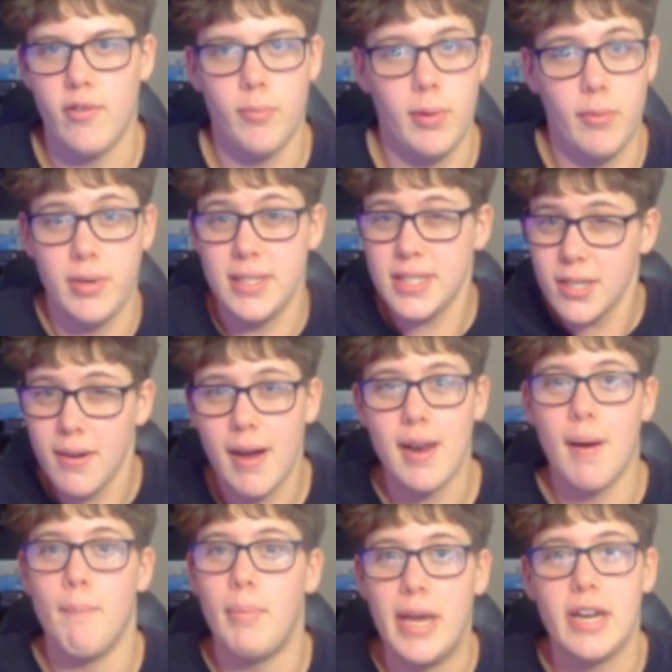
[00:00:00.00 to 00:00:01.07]
But we still had a
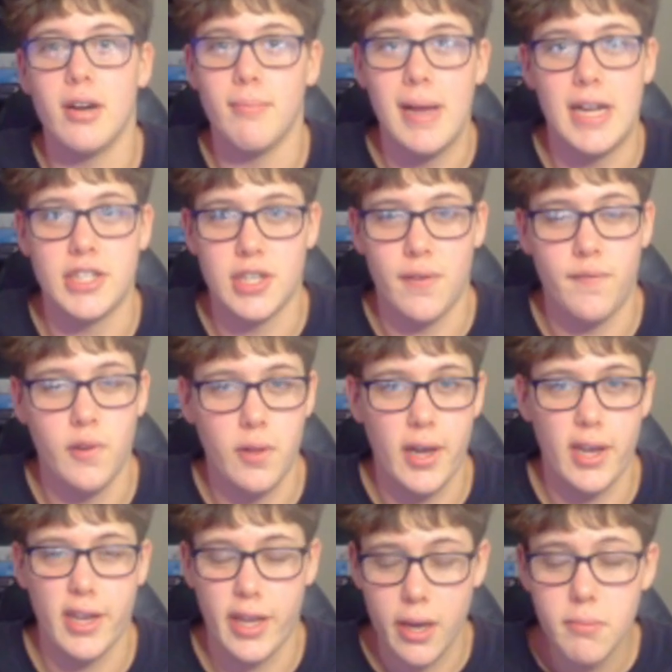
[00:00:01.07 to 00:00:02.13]
banger match. I feel
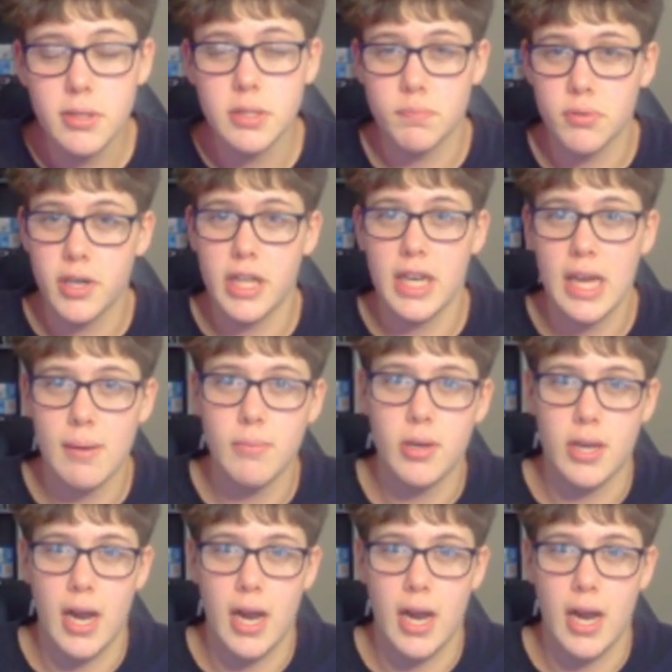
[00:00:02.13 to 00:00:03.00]
like it was pretty damn good.